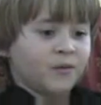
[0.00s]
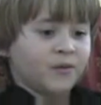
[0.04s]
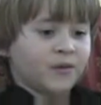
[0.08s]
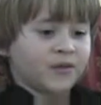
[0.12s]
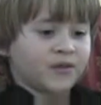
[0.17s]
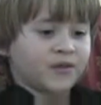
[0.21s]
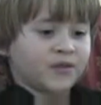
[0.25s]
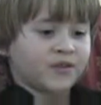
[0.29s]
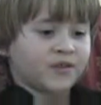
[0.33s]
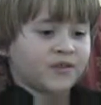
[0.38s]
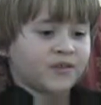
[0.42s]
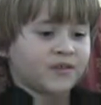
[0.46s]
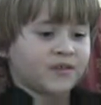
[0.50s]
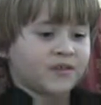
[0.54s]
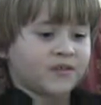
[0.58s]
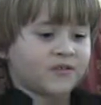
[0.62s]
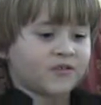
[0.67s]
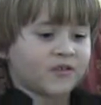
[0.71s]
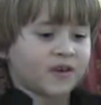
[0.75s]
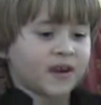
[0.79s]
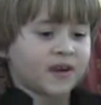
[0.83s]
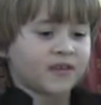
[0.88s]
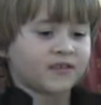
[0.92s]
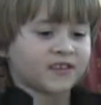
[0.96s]
with
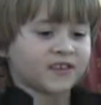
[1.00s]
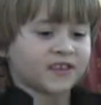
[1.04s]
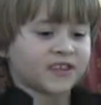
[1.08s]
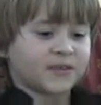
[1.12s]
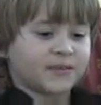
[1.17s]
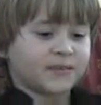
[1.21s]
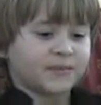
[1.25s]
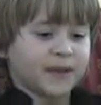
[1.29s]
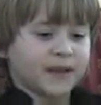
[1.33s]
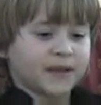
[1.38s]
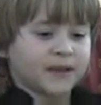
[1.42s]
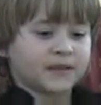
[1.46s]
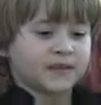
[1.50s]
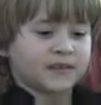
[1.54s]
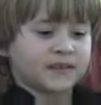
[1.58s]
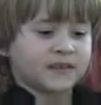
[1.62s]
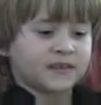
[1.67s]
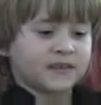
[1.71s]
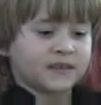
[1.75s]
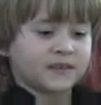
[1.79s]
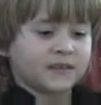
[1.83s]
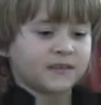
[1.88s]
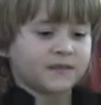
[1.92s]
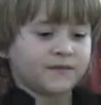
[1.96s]
great respect
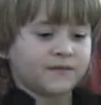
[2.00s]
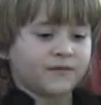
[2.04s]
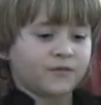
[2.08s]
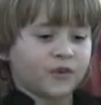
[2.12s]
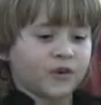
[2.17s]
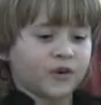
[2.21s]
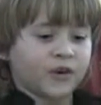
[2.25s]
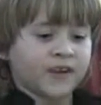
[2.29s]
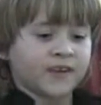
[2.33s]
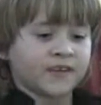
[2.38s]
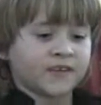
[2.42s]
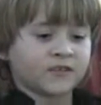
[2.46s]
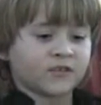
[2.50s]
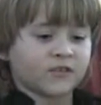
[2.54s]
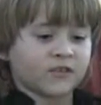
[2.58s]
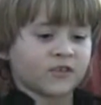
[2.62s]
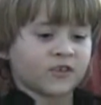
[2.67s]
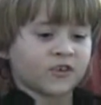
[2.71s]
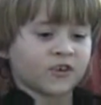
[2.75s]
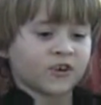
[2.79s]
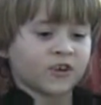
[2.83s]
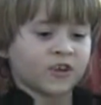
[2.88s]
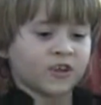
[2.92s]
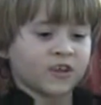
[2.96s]
for his
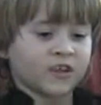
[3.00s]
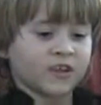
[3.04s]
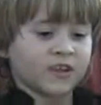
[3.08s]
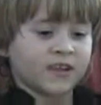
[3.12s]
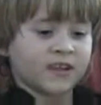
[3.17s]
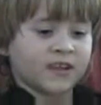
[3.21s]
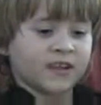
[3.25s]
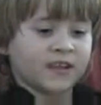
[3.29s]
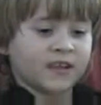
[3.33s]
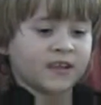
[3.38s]
or her